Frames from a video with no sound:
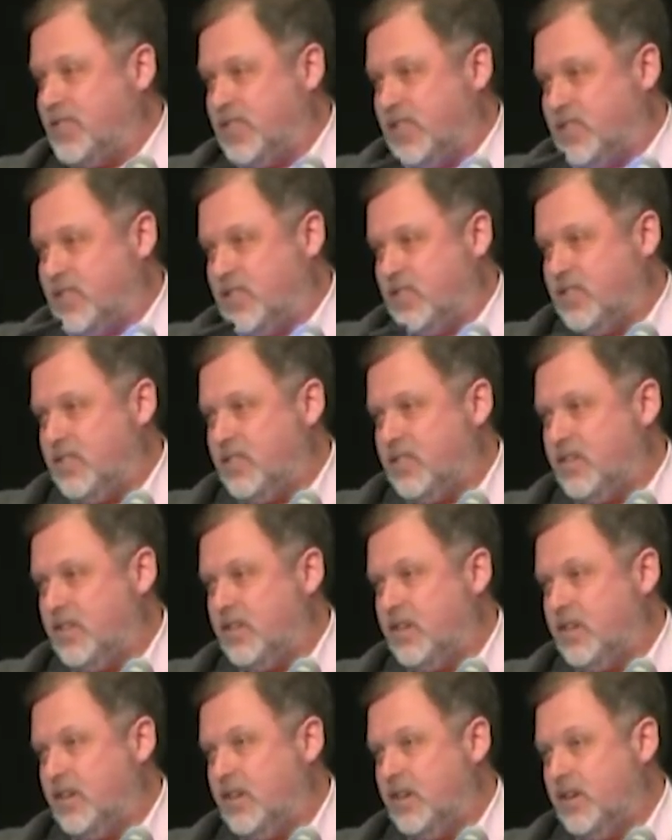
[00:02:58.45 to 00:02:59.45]
sisters.
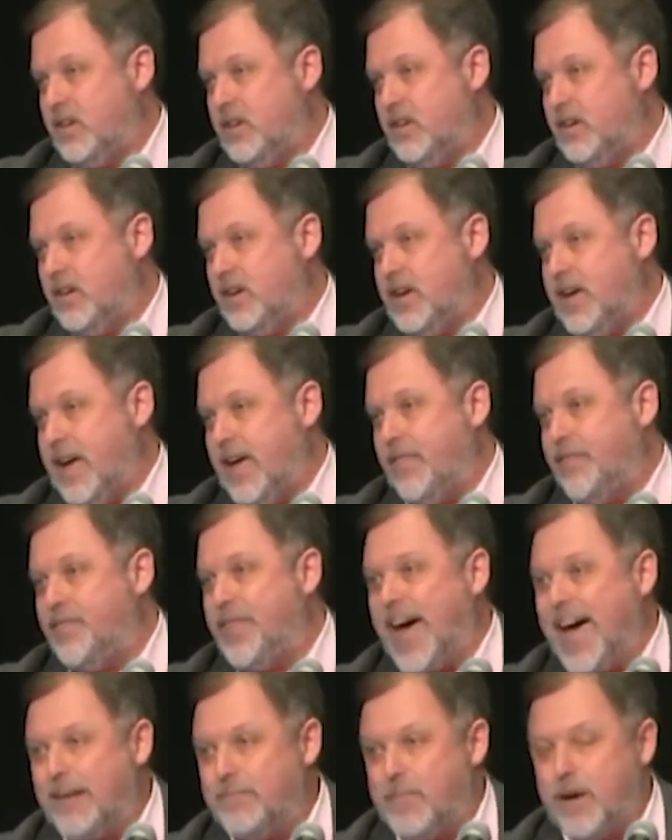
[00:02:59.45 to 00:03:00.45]
And
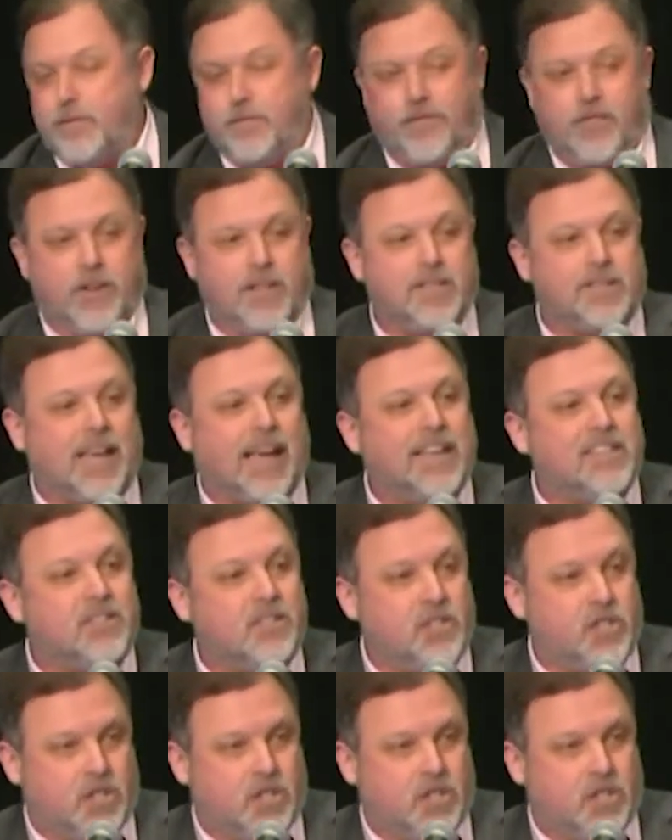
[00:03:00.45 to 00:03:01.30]
that, my friends, hasn't